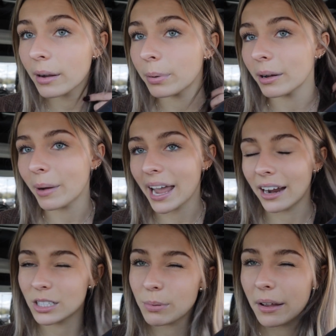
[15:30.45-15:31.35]
it, but my
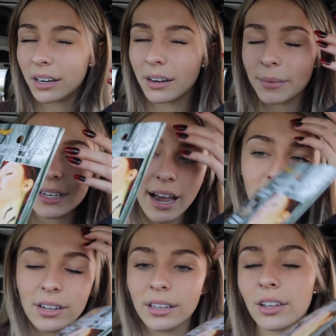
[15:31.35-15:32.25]
hair is probably gonna be
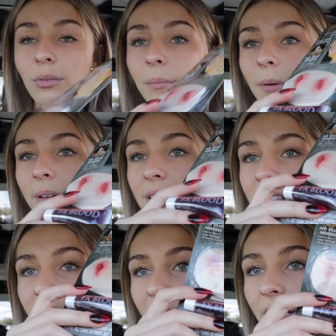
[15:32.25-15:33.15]
down and like you won't be able to
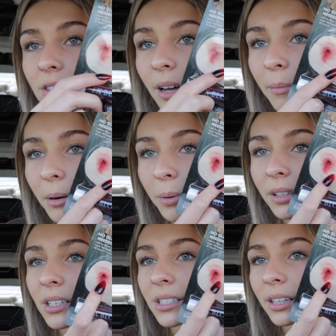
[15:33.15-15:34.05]
see it. So I'm gonna
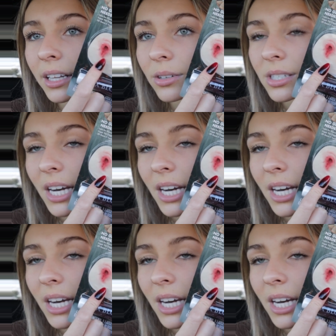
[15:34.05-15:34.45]
put this on Leo's